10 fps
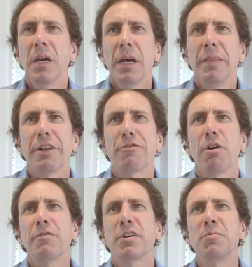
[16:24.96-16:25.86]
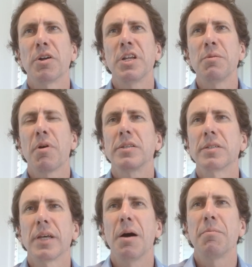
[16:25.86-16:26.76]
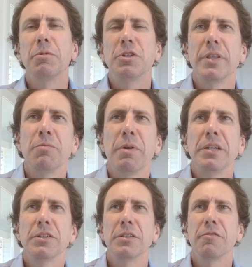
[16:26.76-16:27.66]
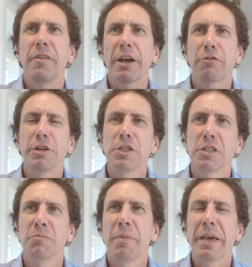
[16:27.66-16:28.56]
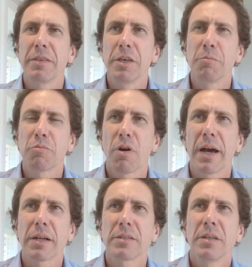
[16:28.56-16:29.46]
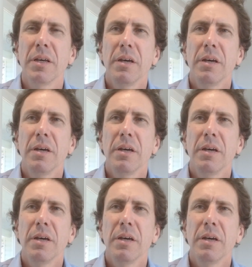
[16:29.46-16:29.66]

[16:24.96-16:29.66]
That drove commodity prices up, which then went into the factories to make the products.